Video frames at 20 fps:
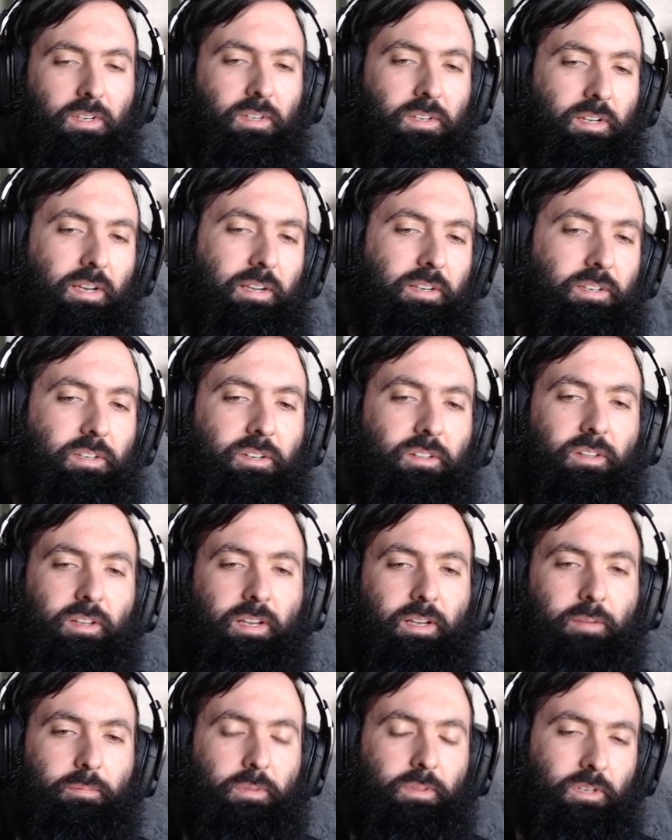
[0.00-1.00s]
Not gonna
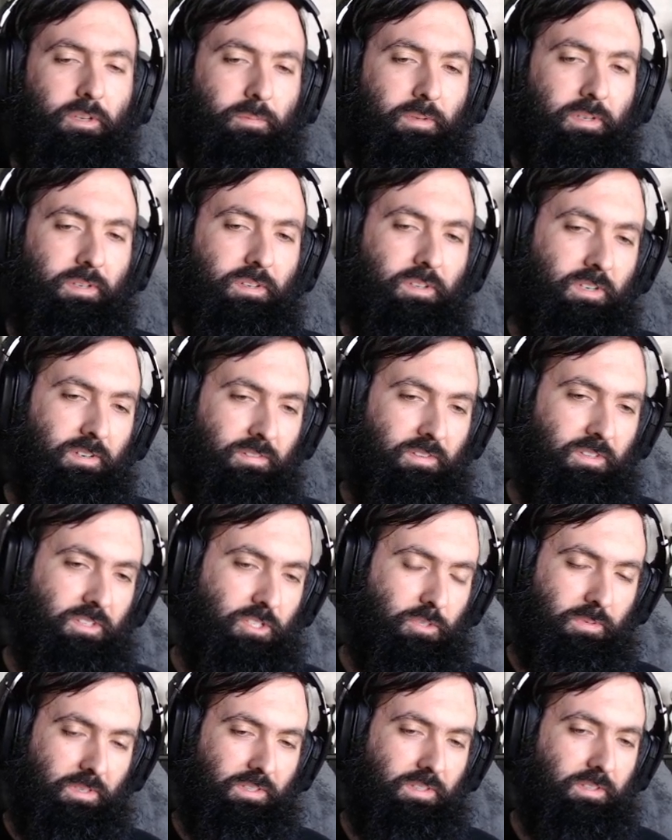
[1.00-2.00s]
lie, I'm a little bit
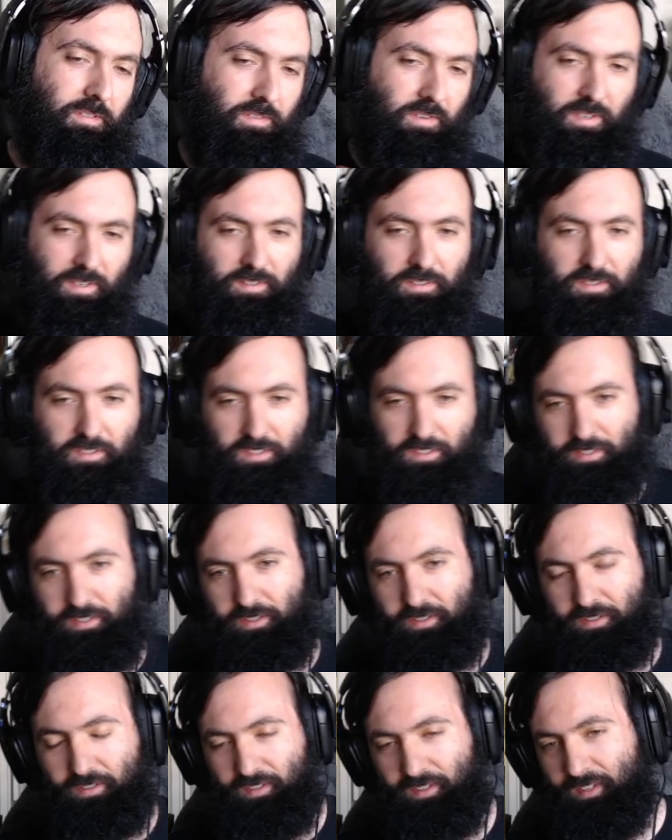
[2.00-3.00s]
nervous, but at the very
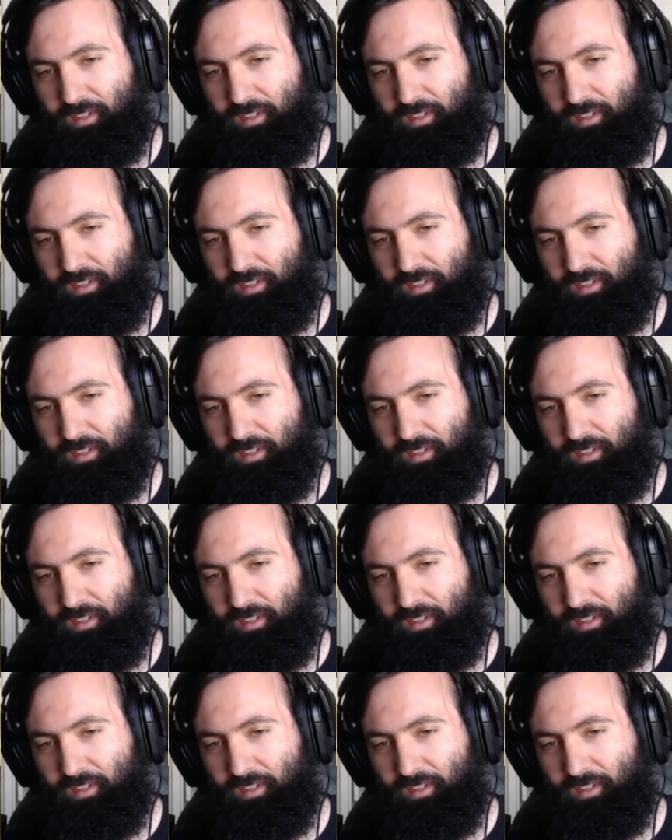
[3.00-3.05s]
least,